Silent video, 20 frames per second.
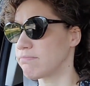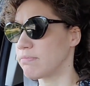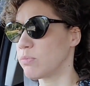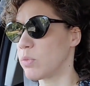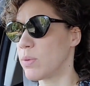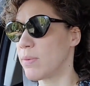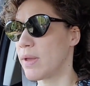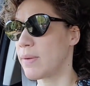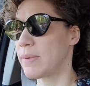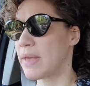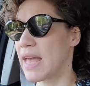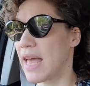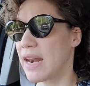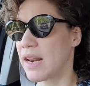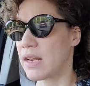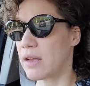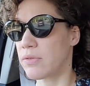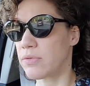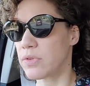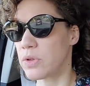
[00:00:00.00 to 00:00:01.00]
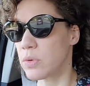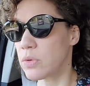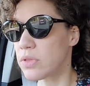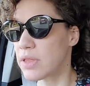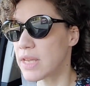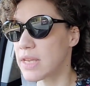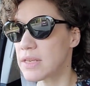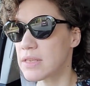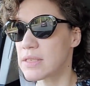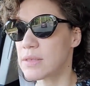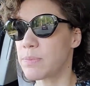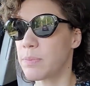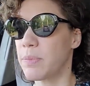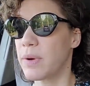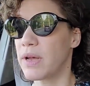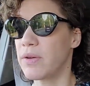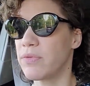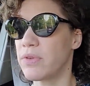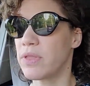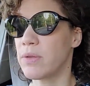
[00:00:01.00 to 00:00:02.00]
We might be adding a few things,
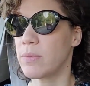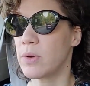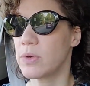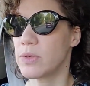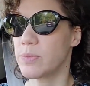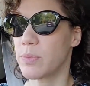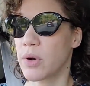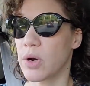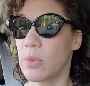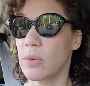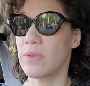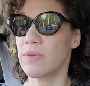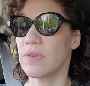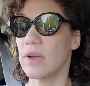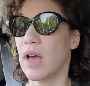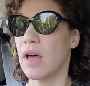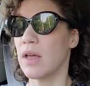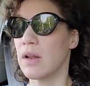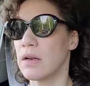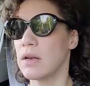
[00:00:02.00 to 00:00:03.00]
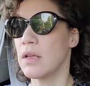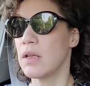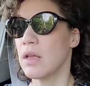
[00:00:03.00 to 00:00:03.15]
but for the most part, we've got